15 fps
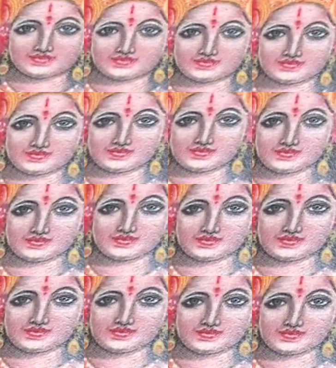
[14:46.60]
Like you can see in
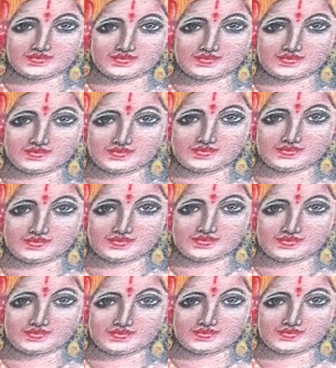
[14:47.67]
the clothing, he
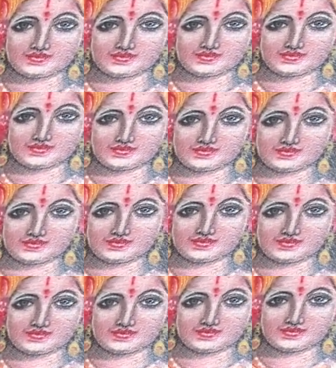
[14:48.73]
like just did all of this
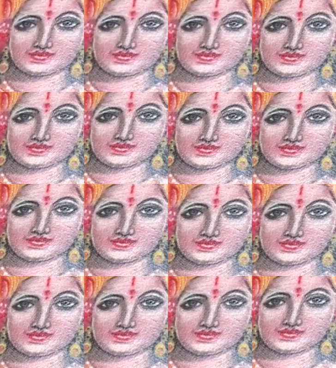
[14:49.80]
beading detail. It
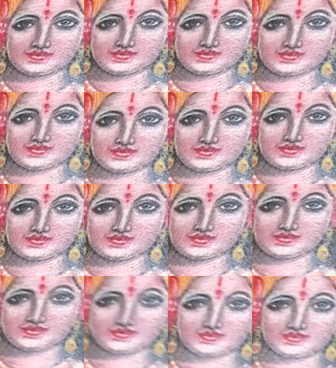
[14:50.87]
looks incredible. All
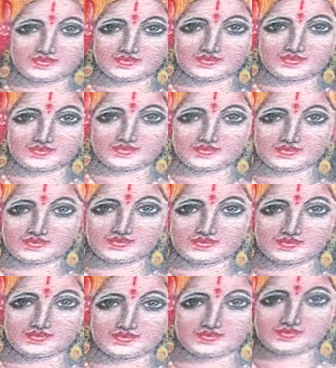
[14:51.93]
the detail on the
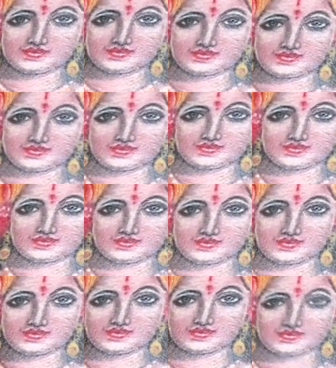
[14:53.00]
sitar that wasn't there
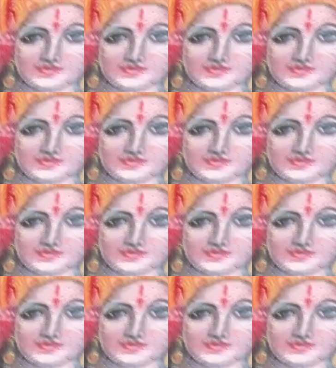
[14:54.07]
before.